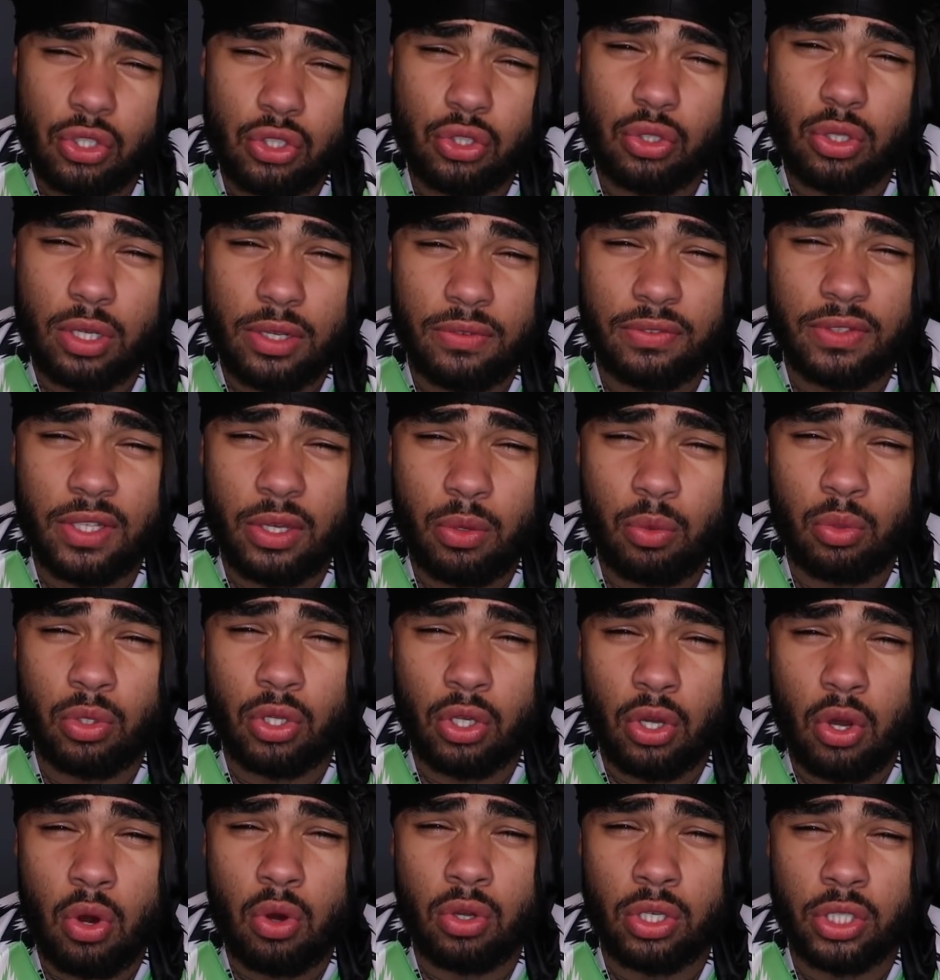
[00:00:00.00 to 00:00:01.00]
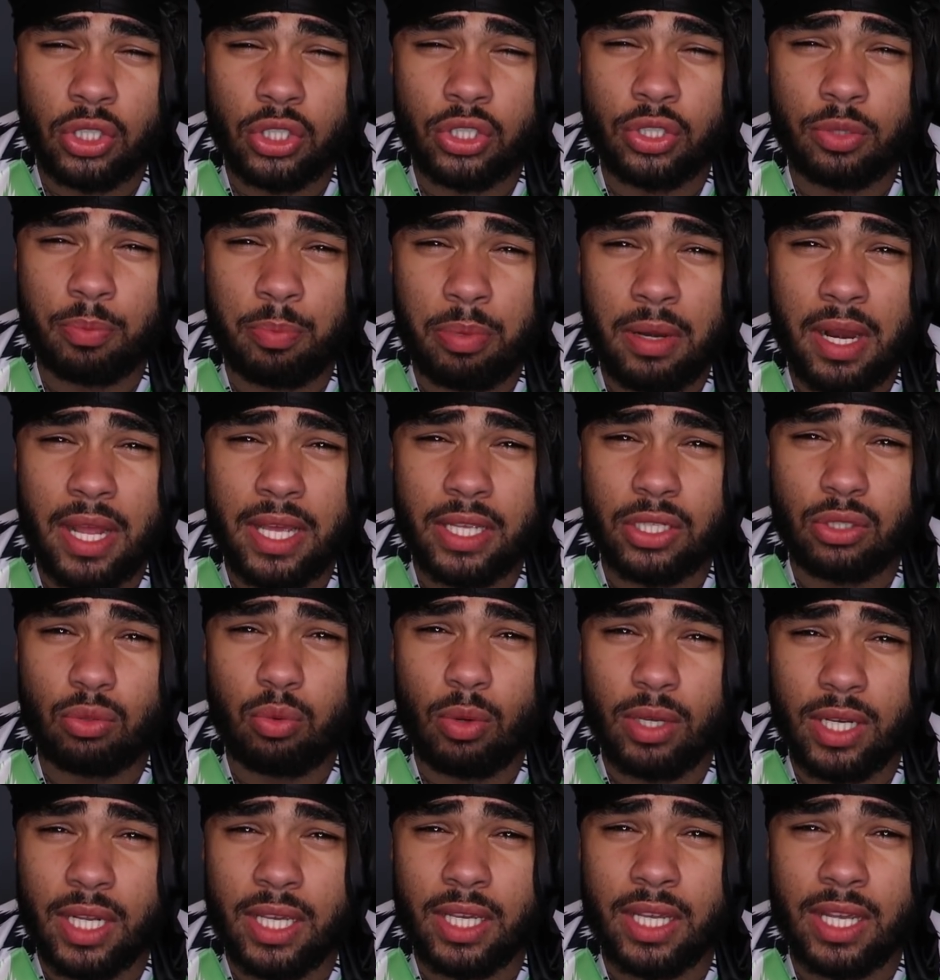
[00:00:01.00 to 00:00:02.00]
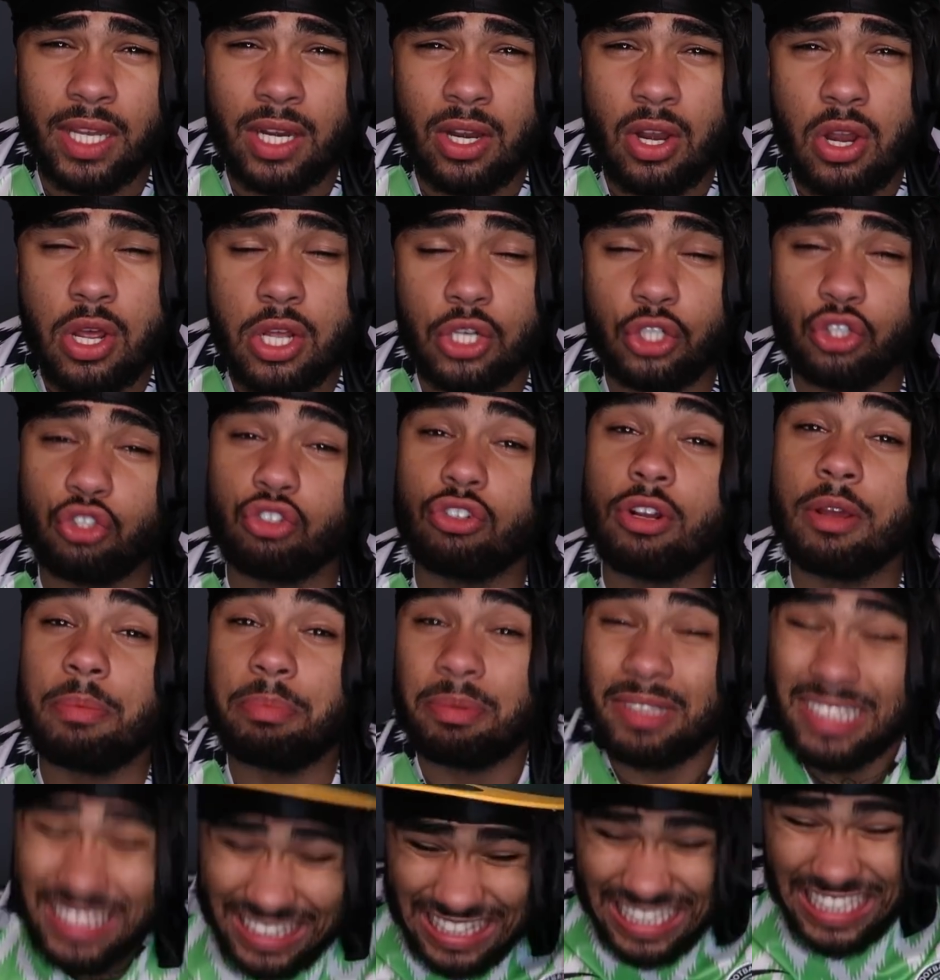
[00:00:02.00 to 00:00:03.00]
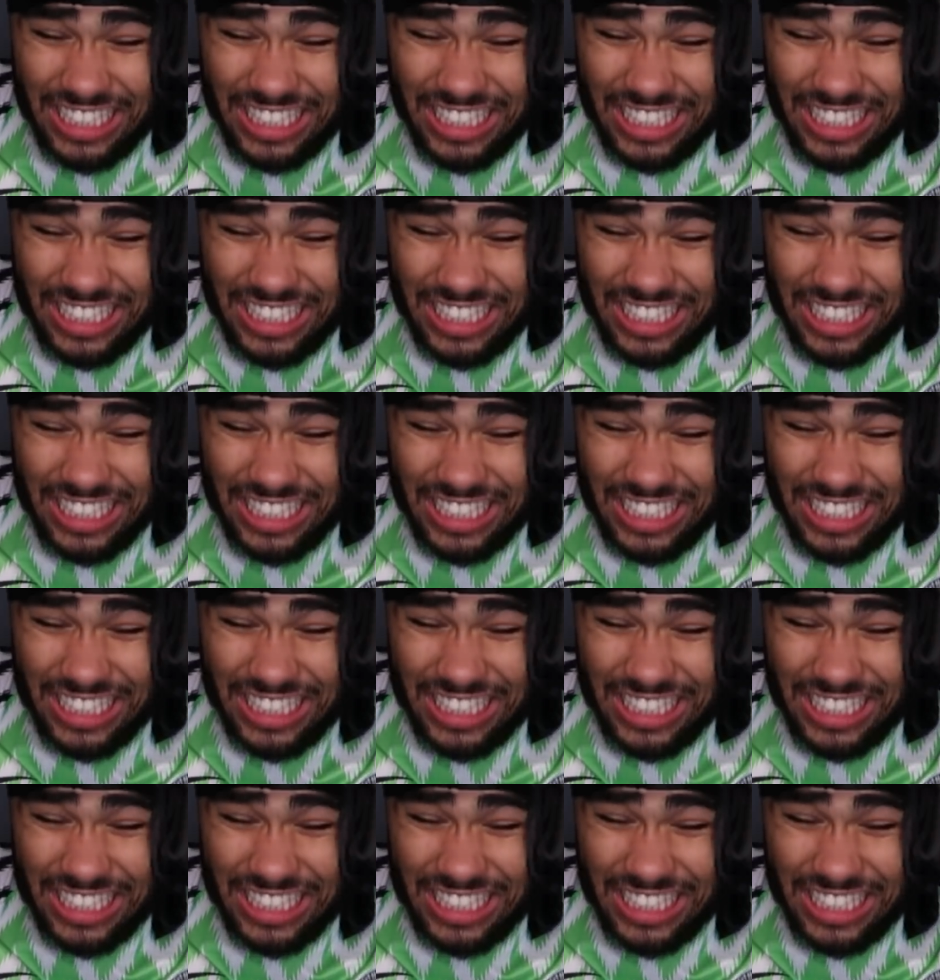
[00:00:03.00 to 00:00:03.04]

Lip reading: so if they want to go on a place where they can learn drip,